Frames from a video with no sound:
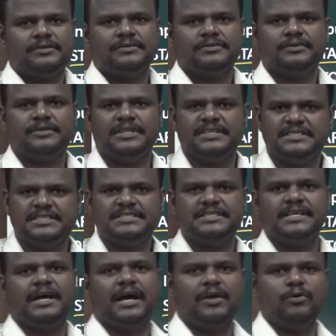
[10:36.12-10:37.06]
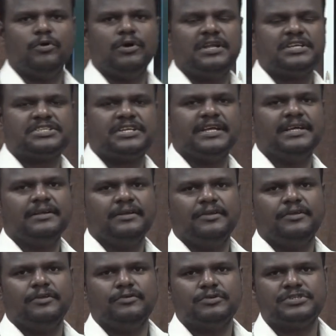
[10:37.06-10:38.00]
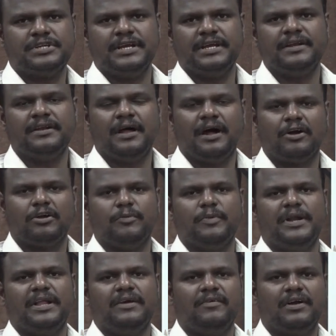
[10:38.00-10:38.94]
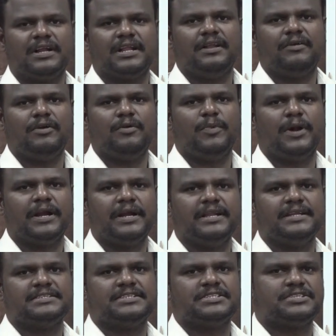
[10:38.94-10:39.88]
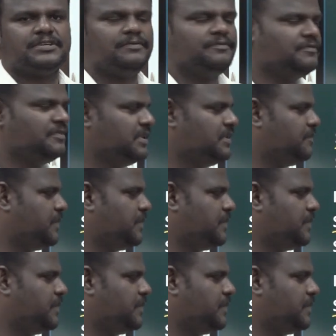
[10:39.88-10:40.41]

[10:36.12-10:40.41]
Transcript: so this is the IO listing used in automatic water level monitoring system with the